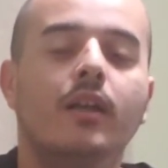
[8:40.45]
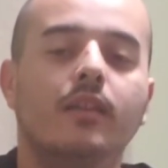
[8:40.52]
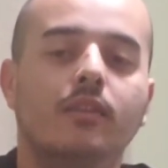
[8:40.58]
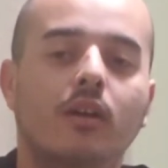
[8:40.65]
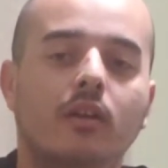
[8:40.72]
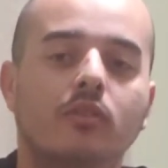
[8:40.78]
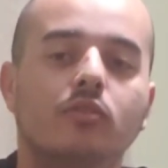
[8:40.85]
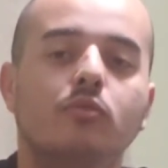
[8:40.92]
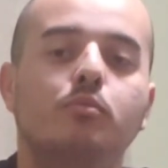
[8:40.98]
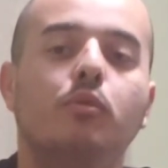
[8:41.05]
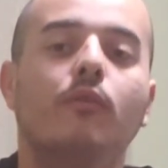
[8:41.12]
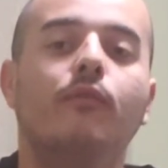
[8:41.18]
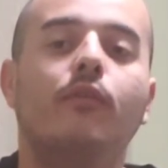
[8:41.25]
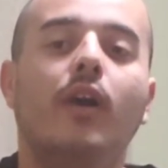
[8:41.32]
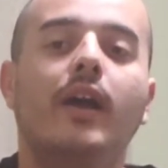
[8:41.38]
as long as you
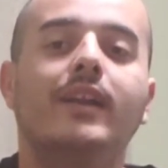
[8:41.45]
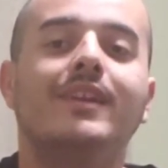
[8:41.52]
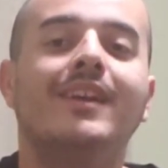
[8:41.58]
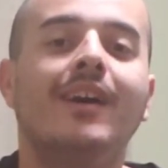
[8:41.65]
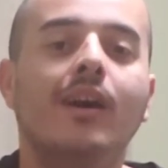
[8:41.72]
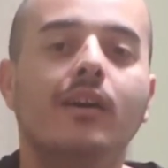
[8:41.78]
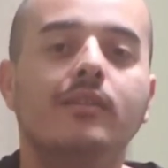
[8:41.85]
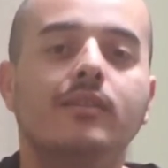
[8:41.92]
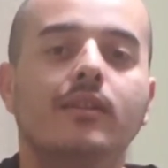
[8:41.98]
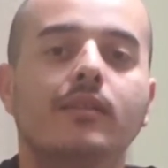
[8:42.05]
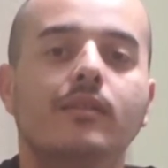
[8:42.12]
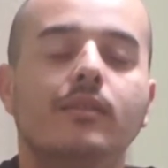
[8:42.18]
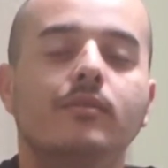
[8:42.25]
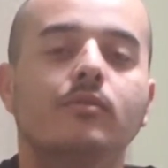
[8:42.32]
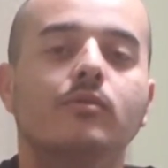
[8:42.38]
provide
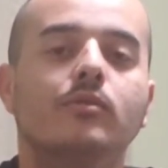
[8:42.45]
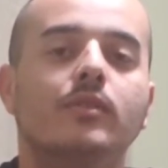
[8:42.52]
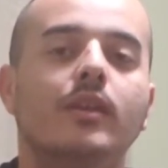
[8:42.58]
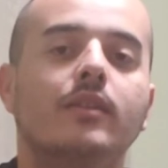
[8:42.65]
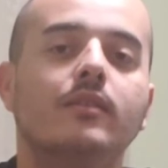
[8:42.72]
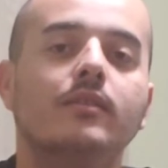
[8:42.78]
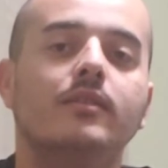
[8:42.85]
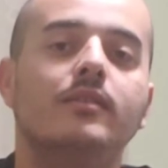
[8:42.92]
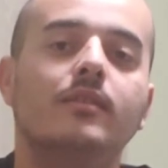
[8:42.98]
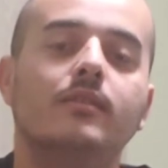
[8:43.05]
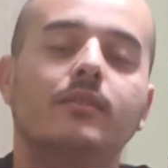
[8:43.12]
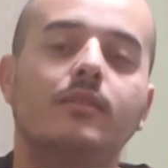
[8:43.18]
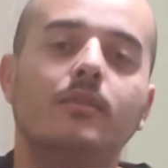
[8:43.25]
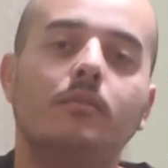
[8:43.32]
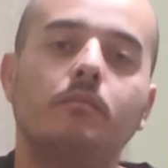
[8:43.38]
content and you stay
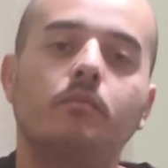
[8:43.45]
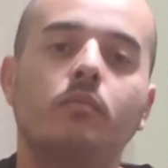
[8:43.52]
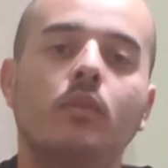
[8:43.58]
consistent.